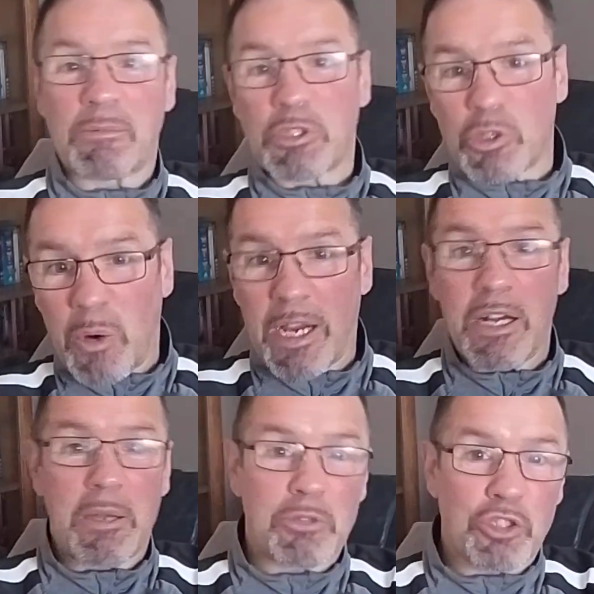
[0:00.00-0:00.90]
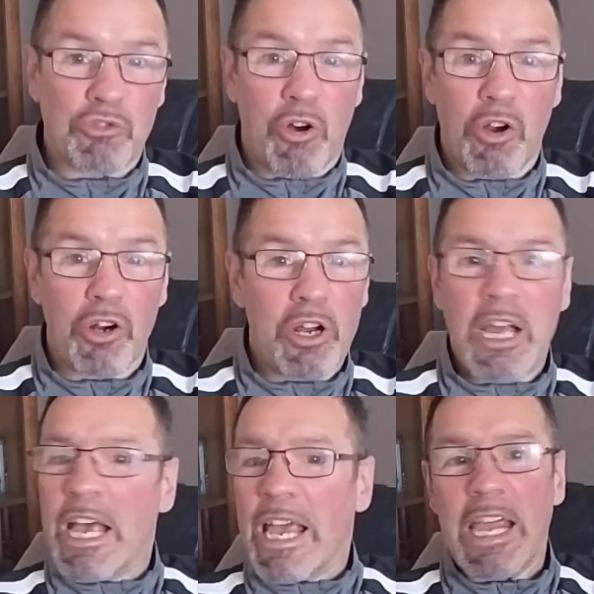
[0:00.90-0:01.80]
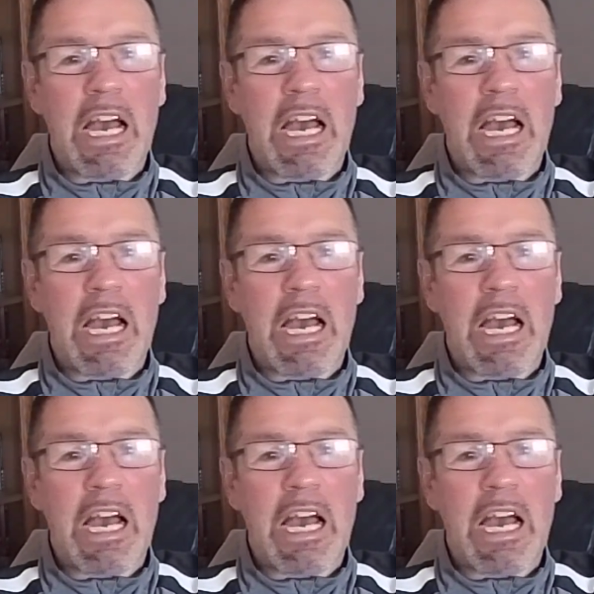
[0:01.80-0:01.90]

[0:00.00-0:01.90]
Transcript: He was quicker, he was stronger, he